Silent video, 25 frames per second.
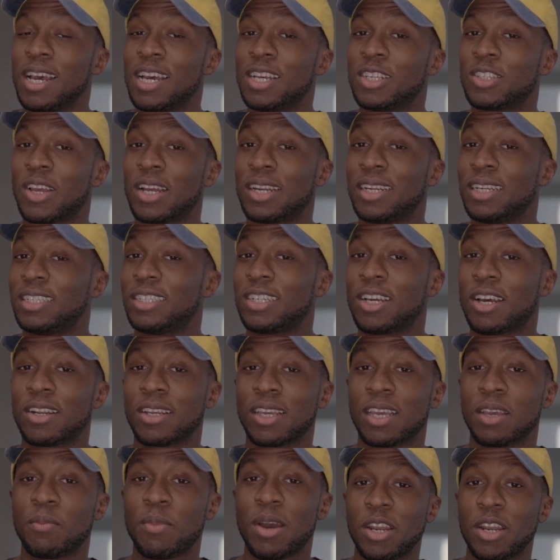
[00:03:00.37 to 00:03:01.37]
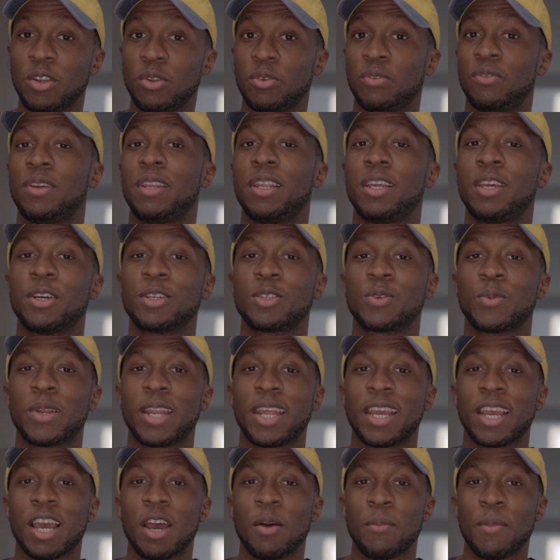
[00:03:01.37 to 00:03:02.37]
So I need y'all to get new videos when
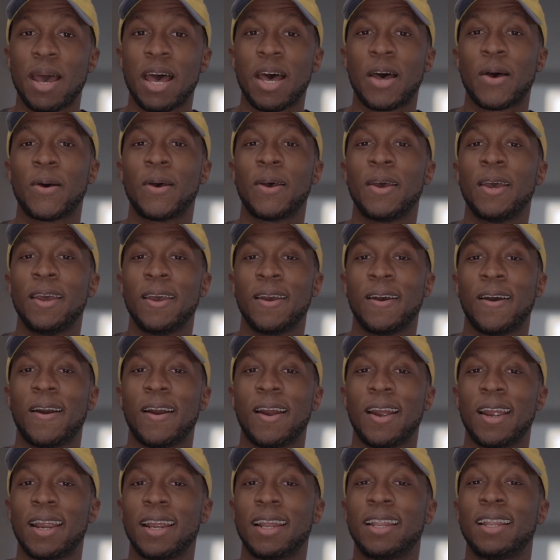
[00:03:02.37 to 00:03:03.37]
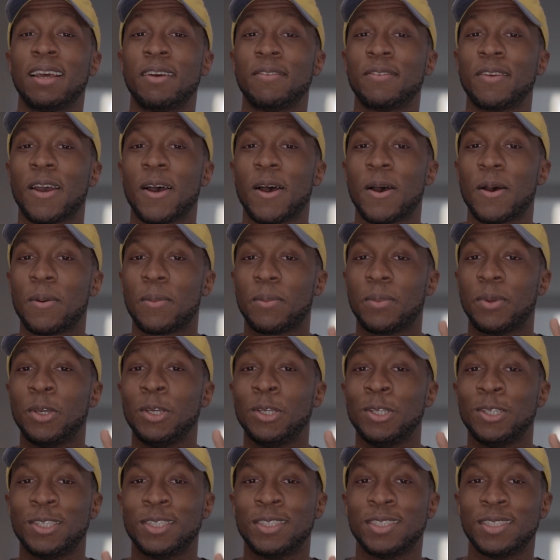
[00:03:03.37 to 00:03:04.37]
they come out. All right, love y'all.
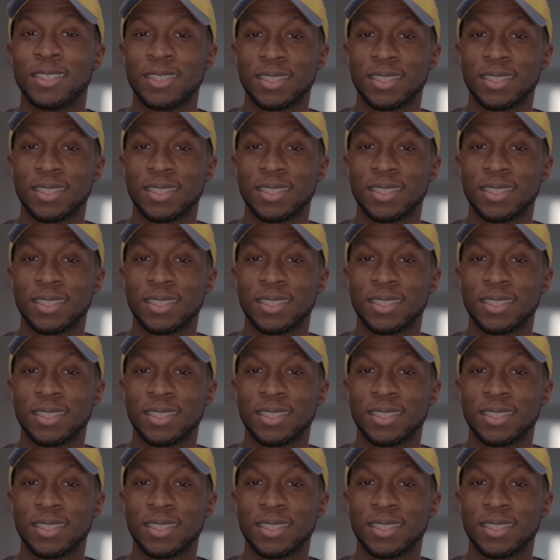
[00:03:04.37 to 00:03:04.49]
Peace.